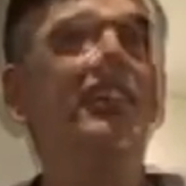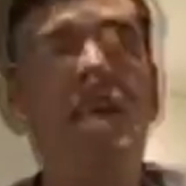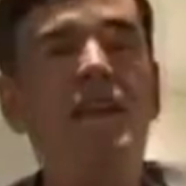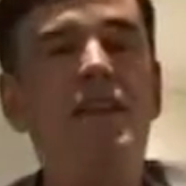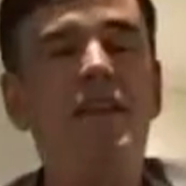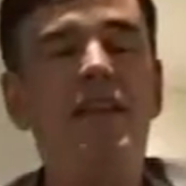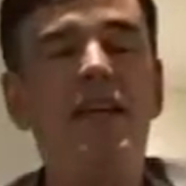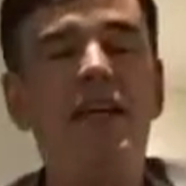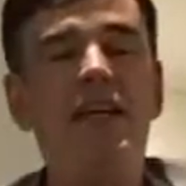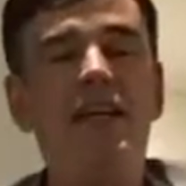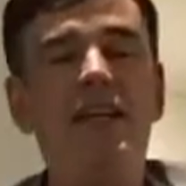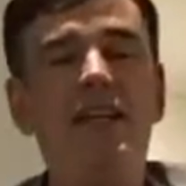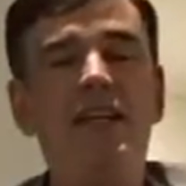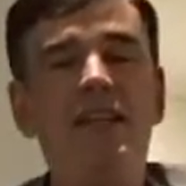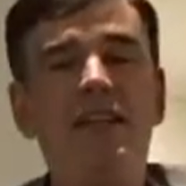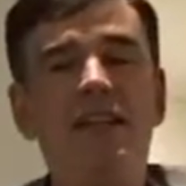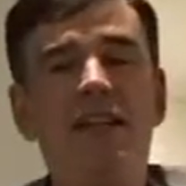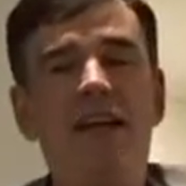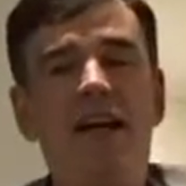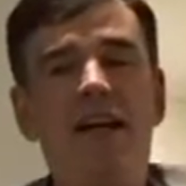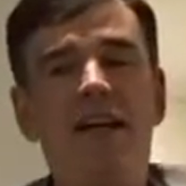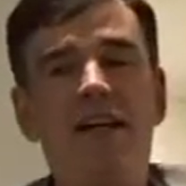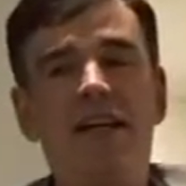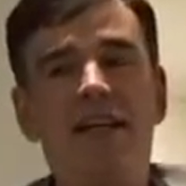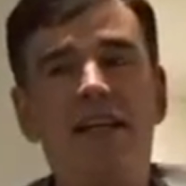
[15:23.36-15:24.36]

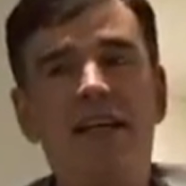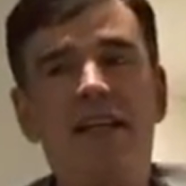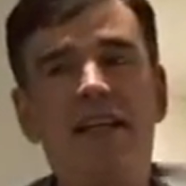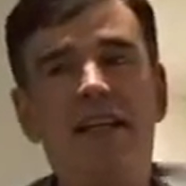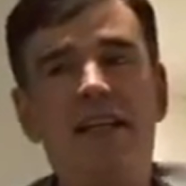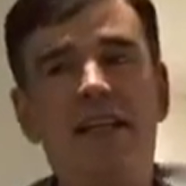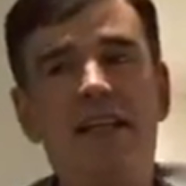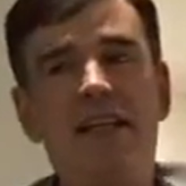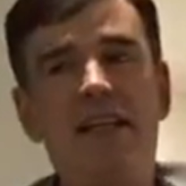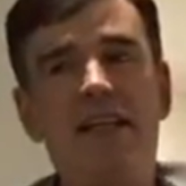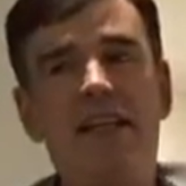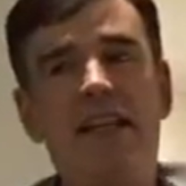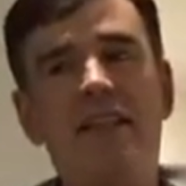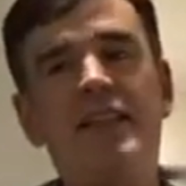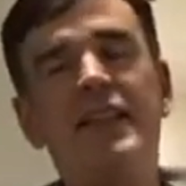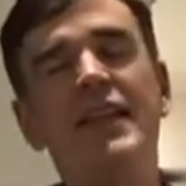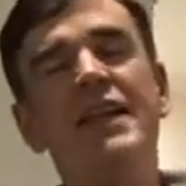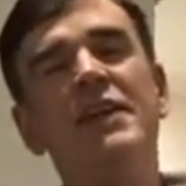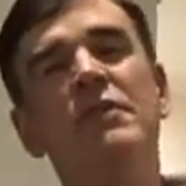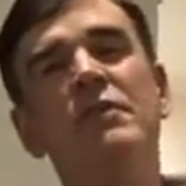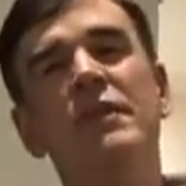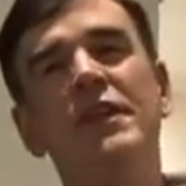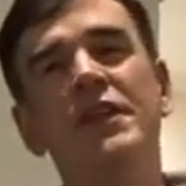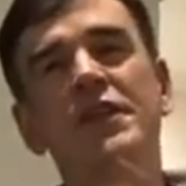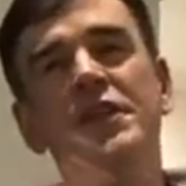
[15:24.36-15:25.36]
The
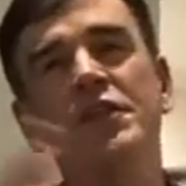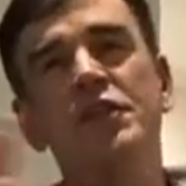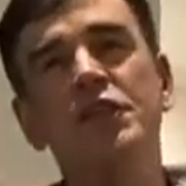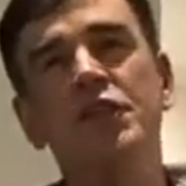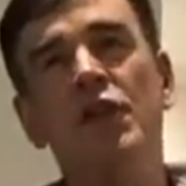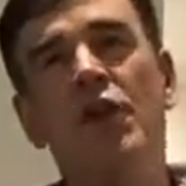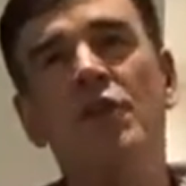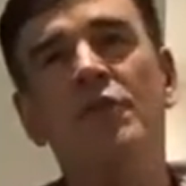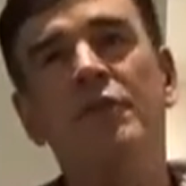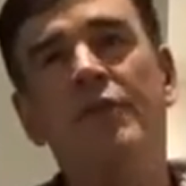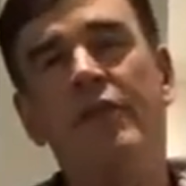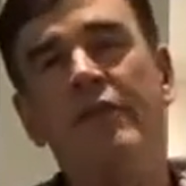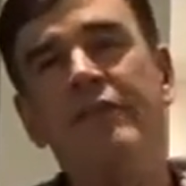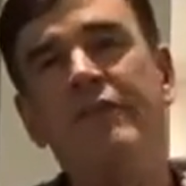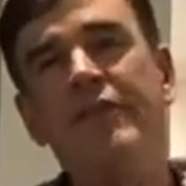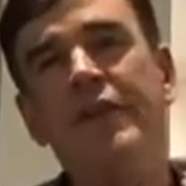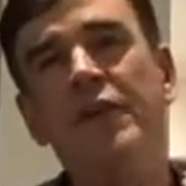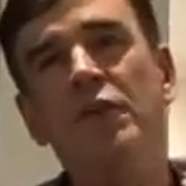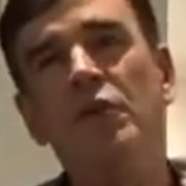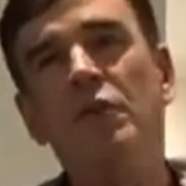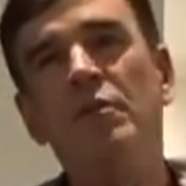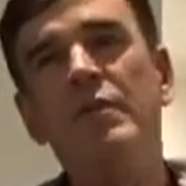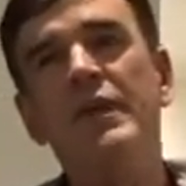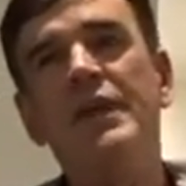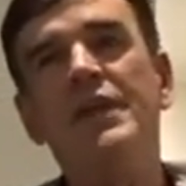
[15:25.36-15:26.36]
thing with a genre
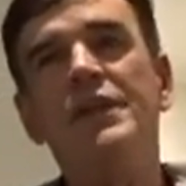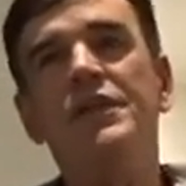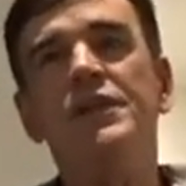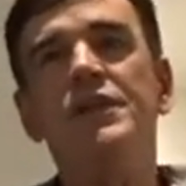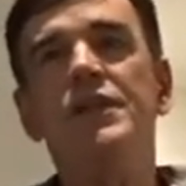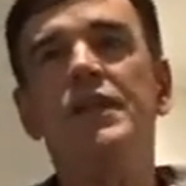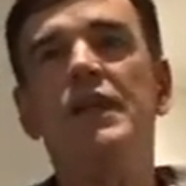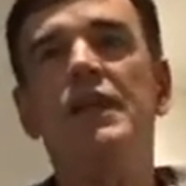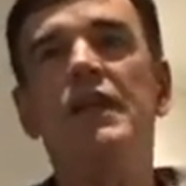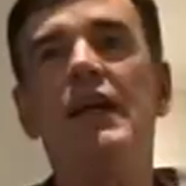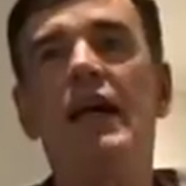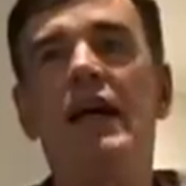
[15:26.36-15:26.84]
film is,